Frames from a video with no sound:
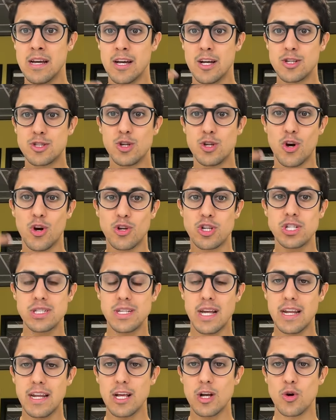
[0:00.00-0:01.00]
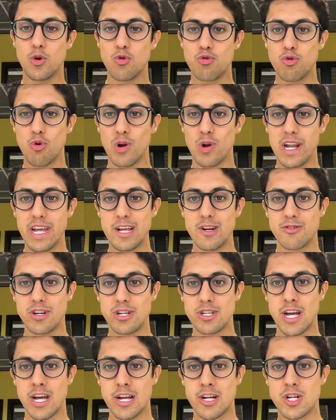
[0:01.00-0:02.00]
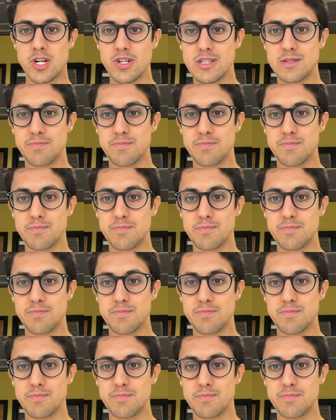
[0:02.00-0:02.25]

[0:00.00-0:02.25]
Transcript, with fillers: So just getting rolling rejections,